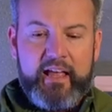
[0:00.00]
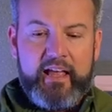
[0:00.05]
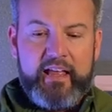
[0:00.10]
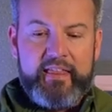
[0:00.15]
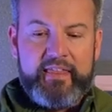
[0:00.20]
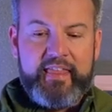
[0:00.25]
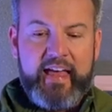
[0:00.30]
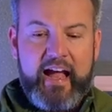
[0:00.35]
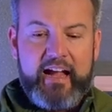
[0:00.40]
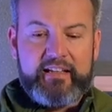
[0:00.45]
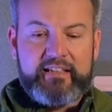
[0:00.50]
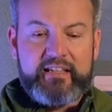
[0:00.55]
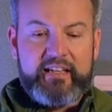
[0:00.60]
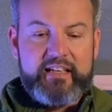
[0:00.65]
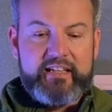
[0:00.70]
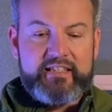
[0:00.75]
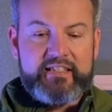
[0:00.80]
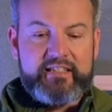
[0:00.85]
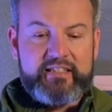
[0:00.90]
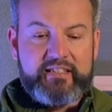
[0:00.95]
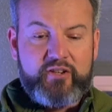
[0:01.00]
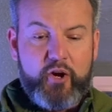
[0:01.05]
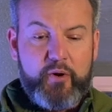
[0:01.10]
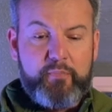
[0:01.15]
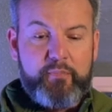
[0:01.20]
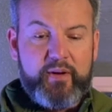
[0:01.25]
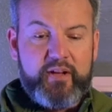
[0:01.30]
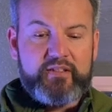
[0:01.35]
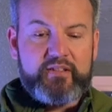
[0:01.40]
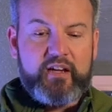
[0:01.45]
that
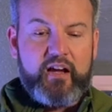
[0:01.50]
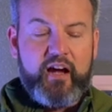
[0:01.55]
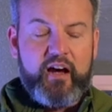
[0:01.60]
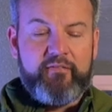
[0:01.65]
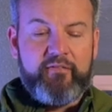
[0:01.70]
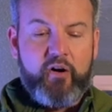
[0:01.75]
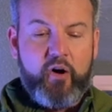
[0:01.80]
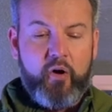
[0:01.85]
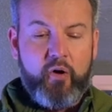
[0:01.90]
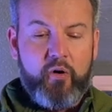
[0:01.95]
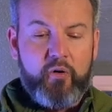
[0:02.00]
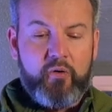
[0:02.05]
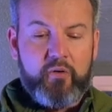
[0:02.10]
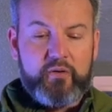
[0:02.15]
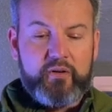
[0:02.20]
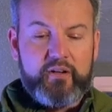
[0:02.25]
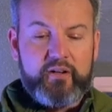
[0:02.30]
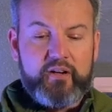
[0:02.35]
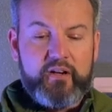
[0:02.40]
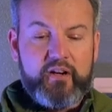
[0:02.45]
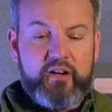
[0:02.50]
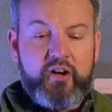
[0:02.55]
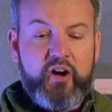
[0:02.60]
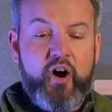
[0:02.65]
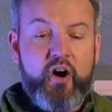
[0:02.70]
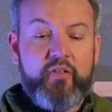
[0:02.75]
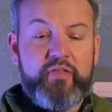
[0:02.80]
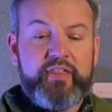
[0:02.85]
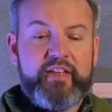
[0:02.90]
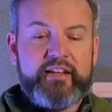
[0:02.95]
serpent of old,
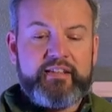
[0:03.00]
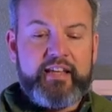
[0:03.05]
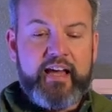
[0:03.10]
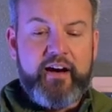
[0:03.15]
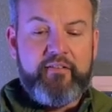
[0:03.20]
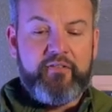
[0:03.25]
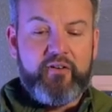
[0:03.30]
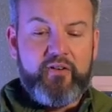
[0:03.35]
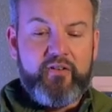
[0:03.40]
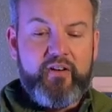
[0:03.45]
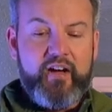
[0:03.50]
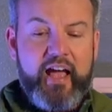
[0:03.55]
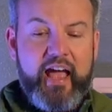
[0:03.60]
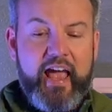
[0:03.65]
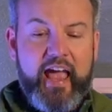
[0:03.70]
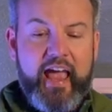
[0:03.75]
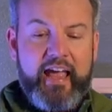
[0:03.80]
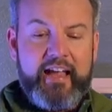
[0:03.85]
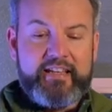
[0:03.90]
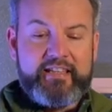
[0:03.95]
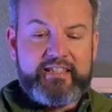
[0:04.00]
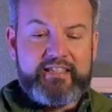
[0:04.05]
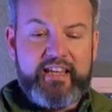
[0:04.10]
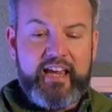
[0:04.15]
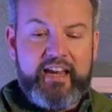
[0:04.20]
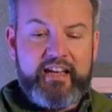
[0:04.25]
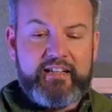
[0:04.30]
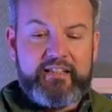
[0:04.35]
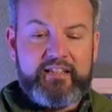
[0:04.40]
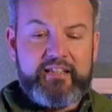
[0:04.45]
called the devil and
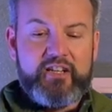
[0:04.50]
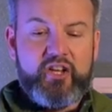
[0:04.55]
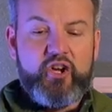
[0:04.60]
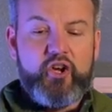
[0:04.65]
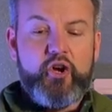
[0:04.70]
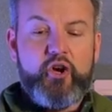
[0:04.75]
Satan,